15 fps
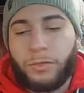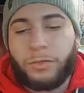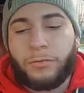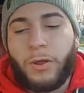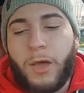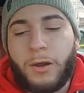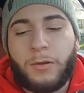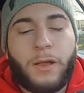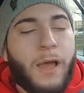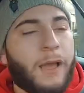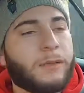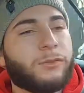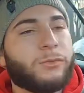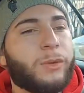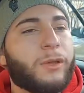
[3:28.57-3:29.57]
throttle
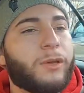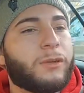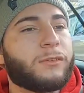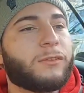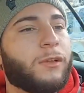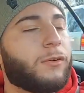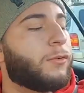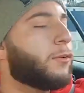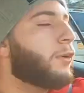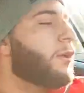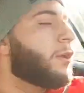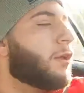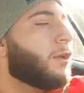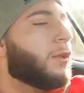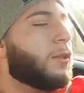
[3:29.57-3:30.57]
actuator. So
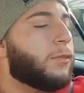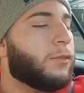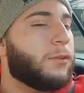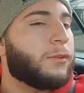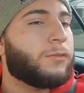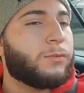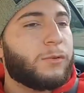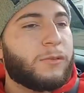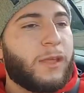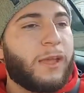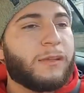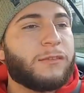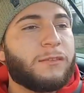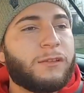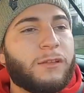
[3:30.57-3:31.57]
this was
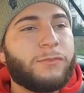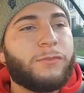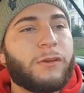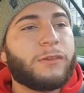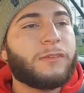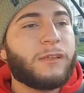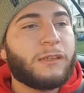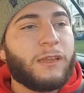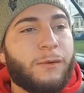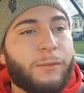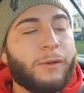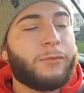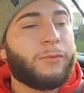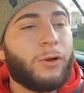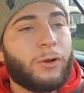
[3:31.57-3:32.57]
actually the first thing that
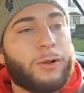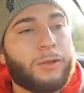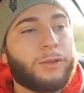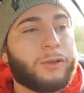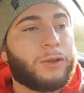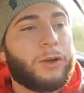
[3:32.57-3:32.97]
went wrong on the